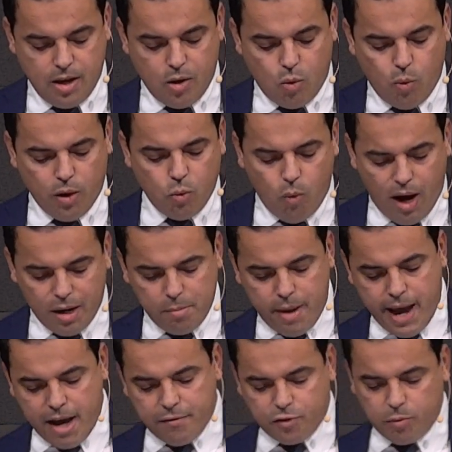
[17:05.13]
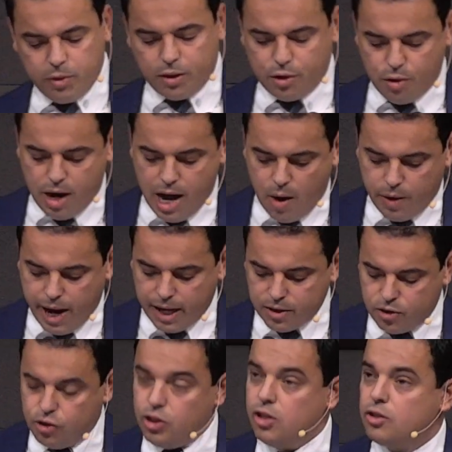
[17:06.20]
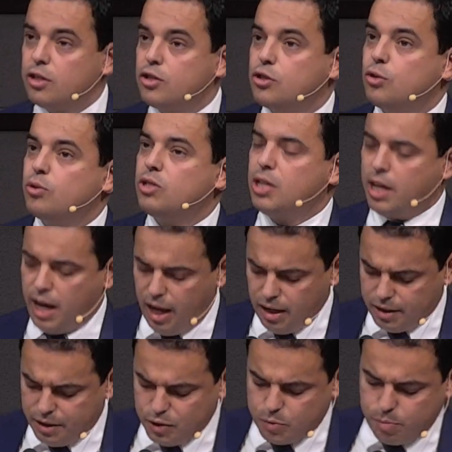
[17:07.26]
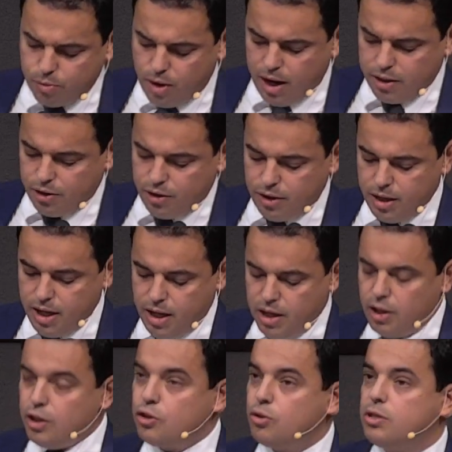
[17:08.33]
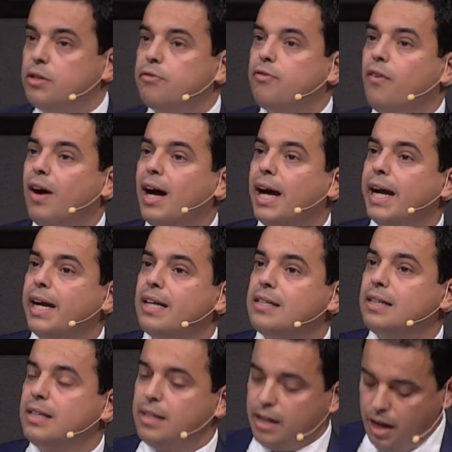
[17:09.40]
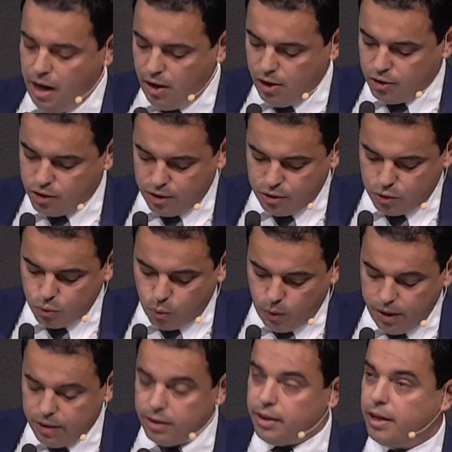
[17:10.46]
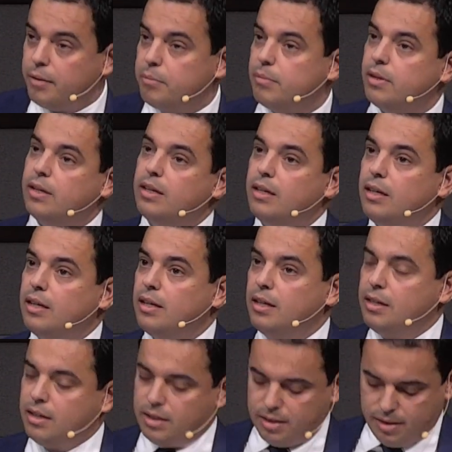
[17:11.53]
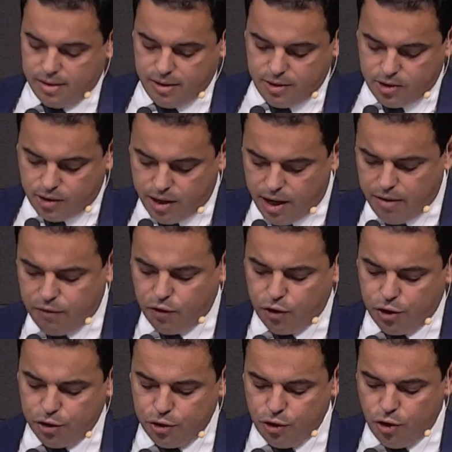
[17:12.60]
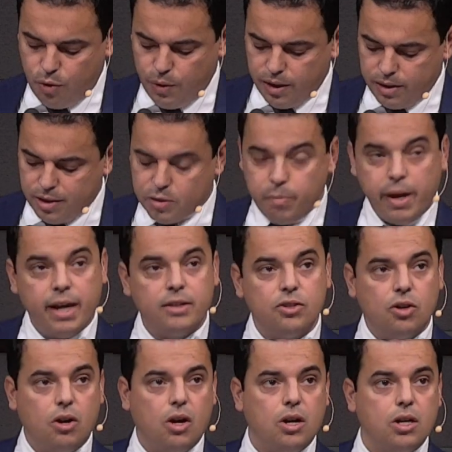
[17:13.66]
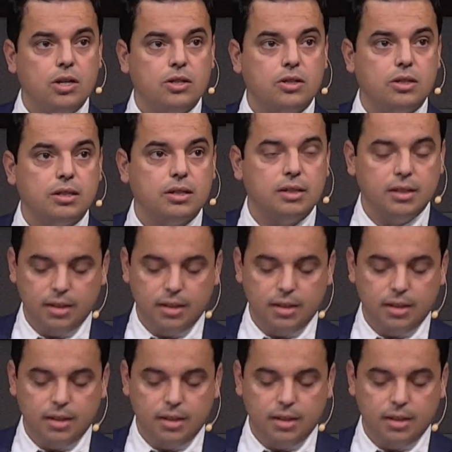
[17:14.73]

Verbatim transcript: When one man from the crowd asked Jesus to tell his brother to divide the inheritance with him, the Savior, knowing this man's heart,